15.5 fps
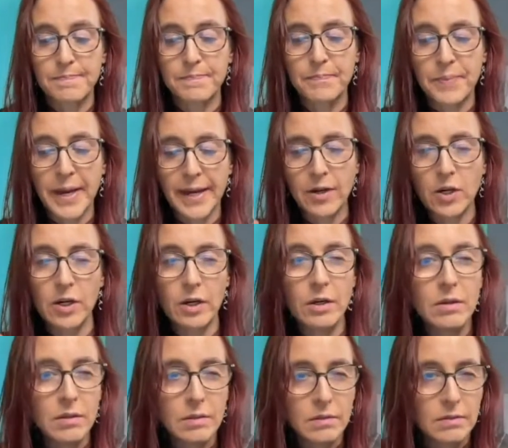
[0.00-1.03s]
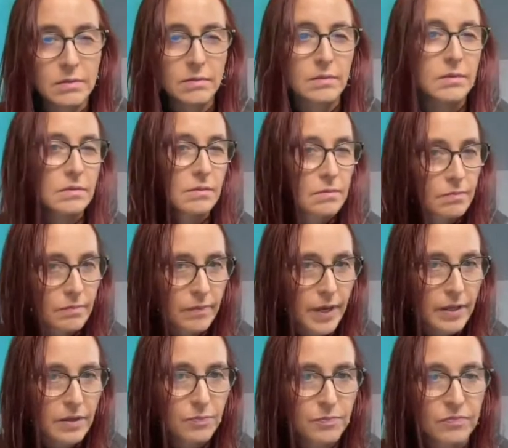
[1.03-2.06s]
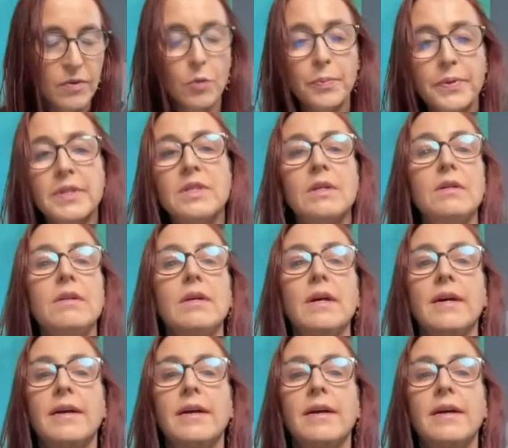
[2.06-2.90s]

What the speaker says: better, my opinion,